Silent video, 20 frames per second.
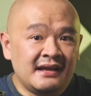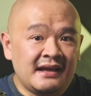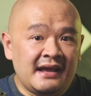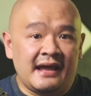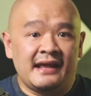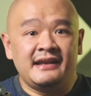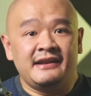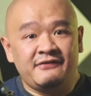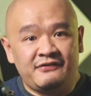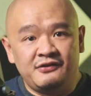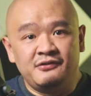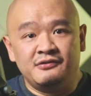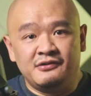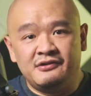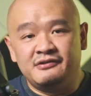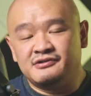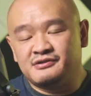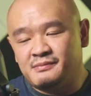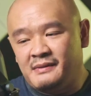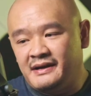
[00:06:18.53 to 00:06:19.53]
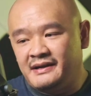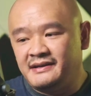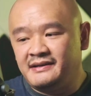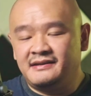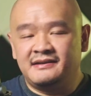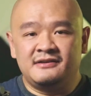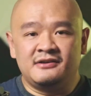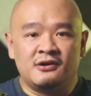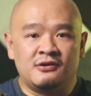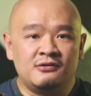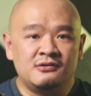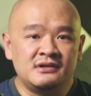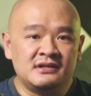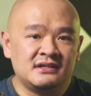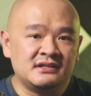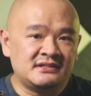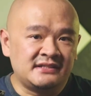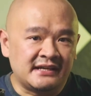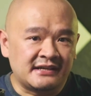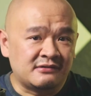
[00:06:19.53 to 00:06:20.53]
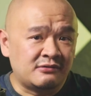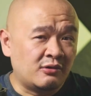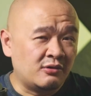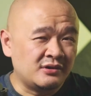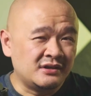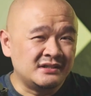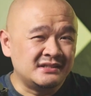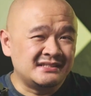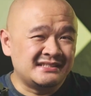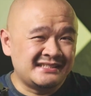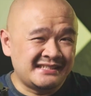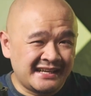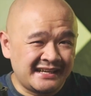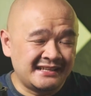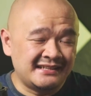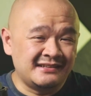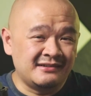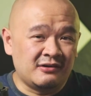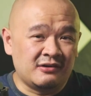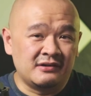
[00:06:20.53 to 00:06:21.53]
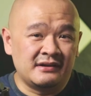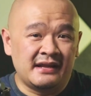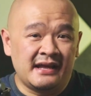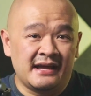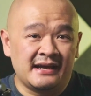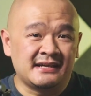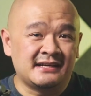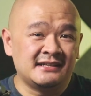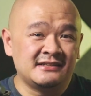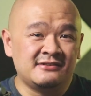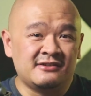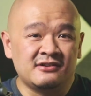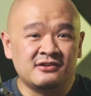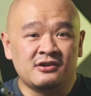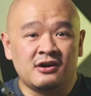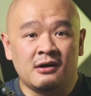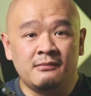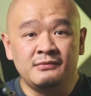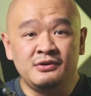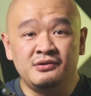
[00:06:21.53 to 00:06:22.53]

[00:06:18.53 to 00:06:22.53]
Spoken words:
And if you use my code TechRodent10 on Hekka.com,